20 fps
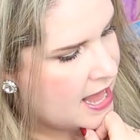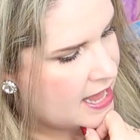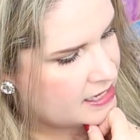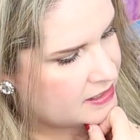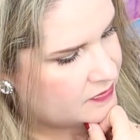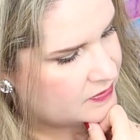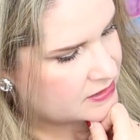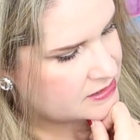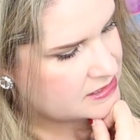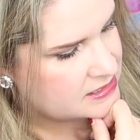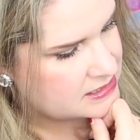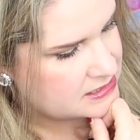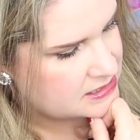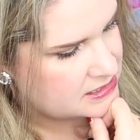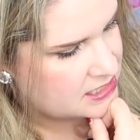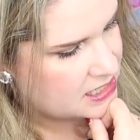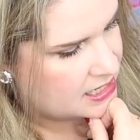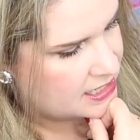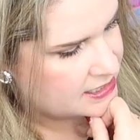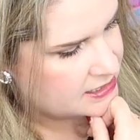And this is
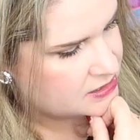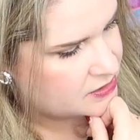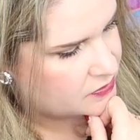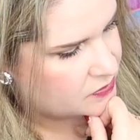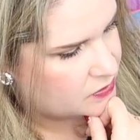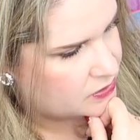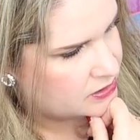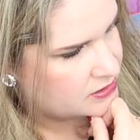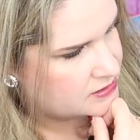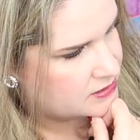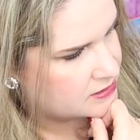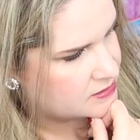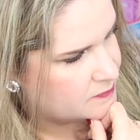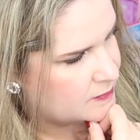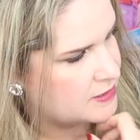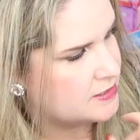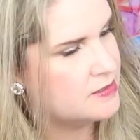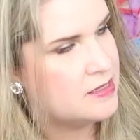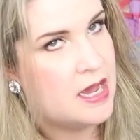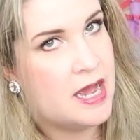9 to 36
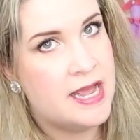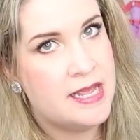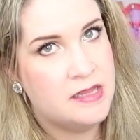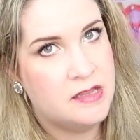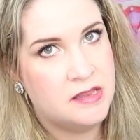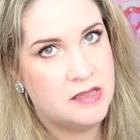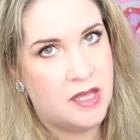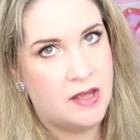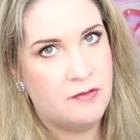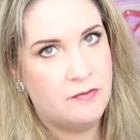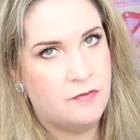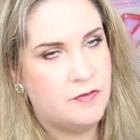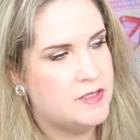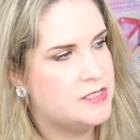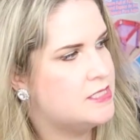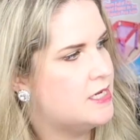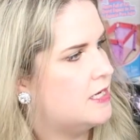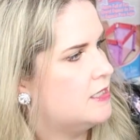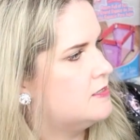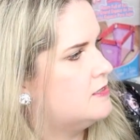month. I love
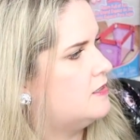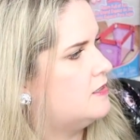VTech